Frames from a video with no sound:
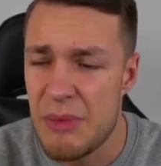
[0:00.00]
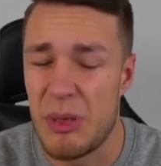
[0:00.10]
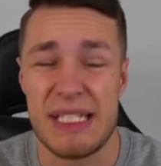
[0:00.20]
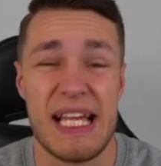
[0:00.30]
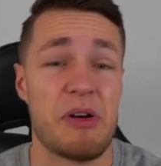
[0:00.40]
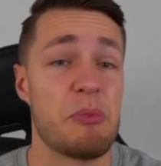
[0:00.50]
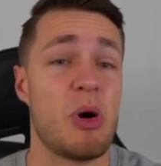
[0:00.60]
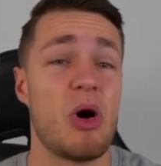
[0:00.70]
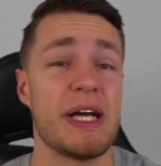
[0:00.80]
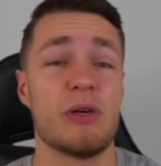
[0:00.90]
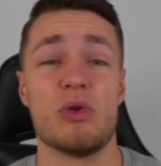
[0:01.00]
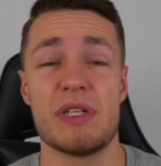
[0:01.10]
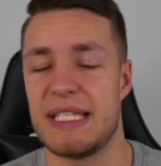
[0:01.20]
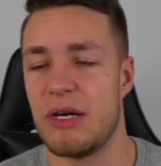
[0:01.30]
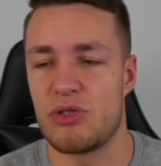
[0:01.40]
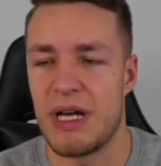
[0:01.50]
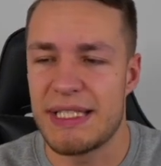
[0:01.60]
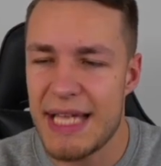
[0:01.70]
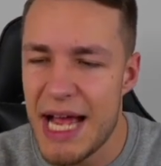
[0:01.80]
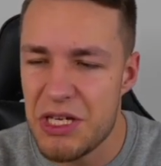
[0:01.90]
must have a buy or sell
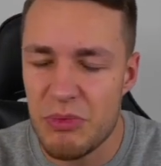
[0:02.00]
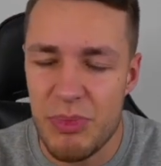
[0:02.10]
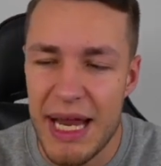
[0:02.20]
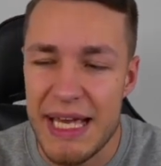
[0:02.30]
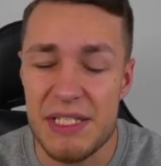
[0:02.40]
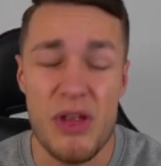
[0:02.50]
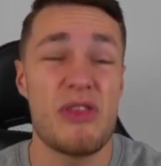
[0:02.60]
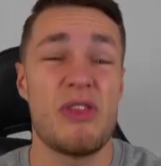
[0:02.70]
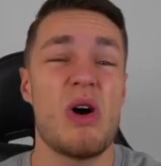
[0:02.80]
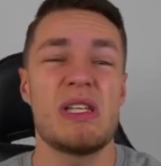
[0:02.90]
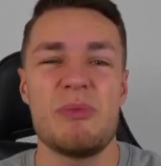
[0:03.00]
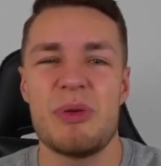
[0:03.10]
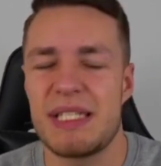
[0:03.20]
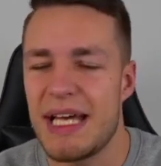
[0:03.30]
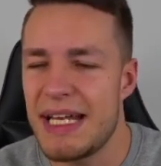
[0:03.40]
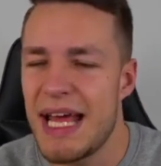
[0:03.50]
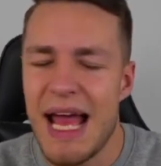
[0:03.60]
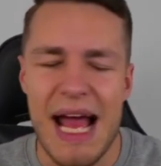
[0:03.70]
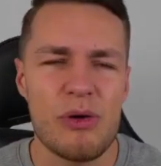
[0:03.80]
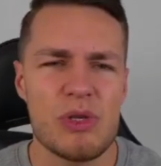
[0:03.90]
transaction placed 30%
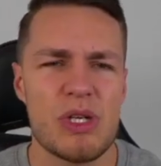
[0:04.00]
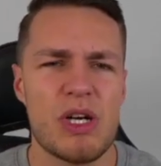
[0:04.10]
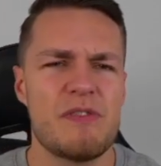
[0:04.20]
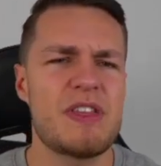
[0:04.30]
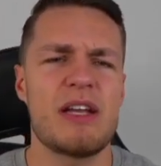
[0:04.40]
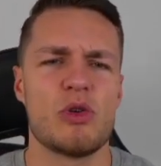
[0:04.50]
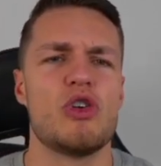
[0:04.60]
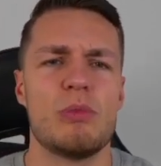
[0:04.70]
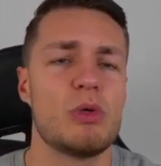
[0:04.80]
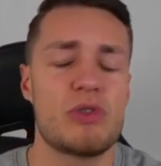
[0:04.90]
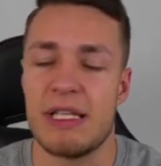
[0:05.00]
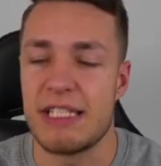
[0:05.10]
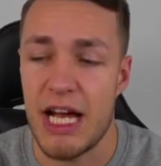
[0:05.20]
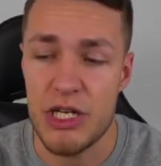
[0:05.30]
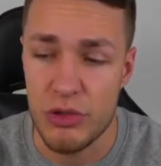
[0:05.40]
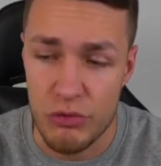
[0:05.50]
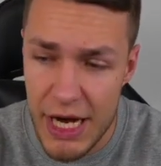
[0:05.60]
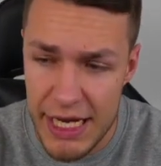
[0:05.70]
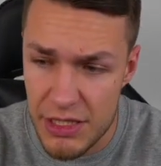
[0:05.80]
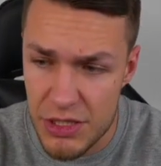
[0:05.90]
outside of that normal transaction
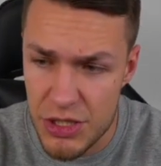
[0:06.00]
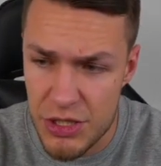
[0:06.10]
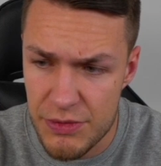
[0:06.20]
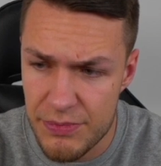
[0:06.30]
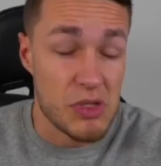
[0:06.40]
range.